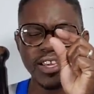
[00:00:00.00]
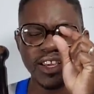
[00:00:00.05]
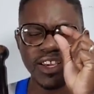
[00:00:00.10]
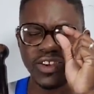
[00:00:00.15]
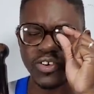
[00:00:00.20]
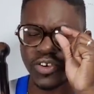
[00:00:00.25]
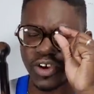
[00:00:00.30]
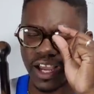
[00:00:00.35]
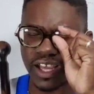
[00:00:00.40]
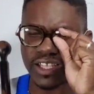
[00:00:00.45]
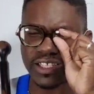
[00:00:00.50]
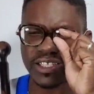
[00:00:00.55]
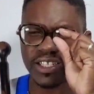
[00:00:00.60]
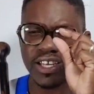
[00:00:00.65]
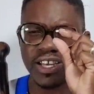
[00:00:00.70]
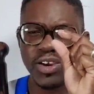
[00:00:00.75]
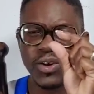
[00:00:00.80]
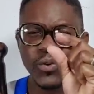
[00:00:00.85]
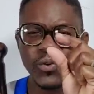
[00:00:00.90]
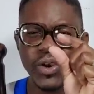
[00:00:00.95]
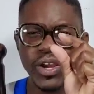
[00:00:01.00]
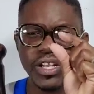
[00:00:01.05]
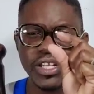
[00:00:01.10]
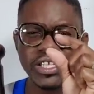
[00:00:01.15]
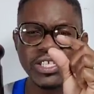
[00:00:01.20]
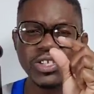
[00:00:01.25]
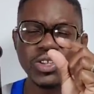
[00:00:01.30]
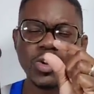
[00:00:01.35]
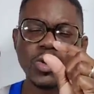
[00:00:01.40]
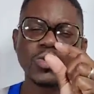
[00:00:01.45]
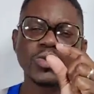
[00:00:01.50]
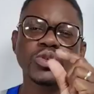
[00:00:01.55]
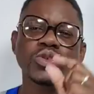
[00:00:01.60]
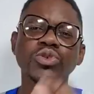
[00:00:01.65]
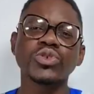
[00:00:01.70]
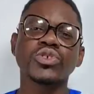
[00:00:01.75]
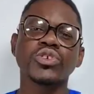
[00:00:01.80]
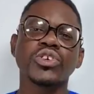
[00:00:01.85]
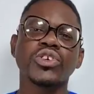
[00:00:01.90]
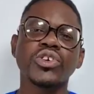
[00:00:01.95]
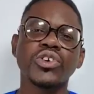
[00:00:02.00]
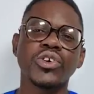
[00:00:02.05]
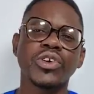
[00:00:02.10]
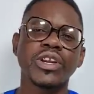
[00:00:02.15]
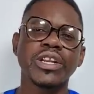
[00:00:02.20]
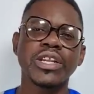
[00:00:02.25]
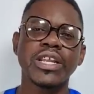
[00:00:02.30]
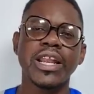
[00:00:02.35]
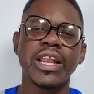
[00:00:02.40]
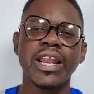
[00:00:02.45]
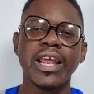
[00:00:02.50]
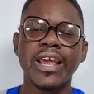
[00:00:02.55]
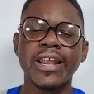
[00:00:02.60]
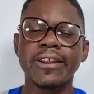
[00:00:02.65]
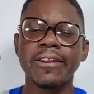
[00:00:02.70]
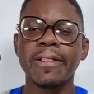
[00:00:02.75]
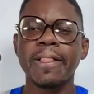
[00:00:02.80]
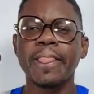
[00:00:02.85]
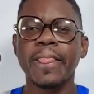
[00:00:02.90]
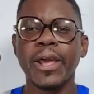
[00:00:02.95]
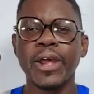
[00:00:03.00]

you guys. We are this close to securing the land.